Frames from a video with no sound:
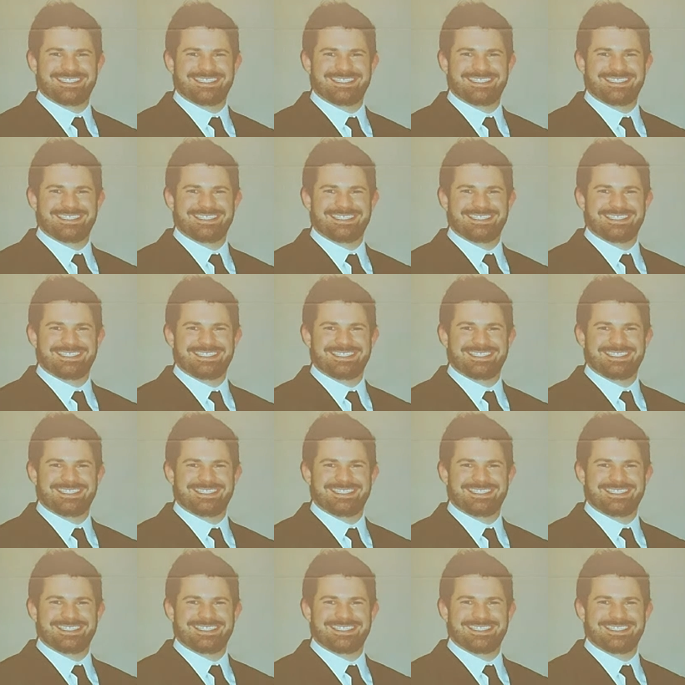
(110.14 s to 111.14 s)

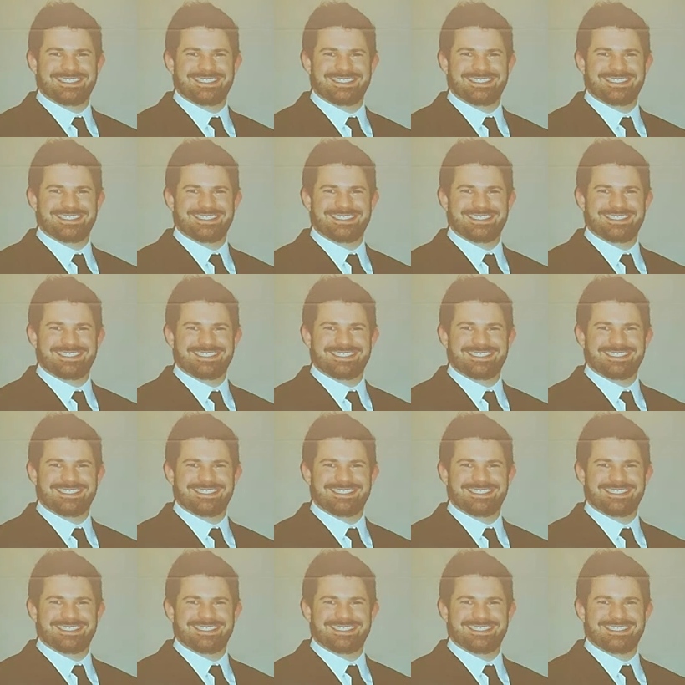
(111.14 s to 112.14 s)

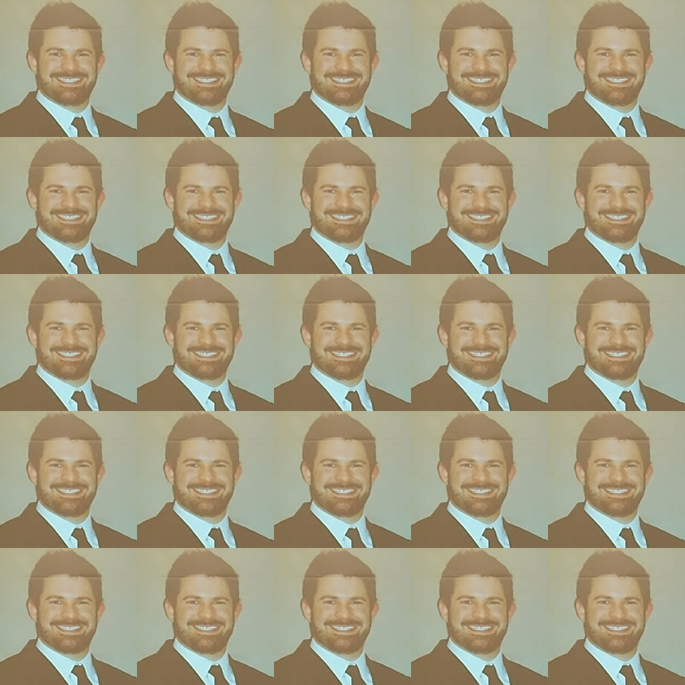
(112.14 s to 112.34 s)
[no speech]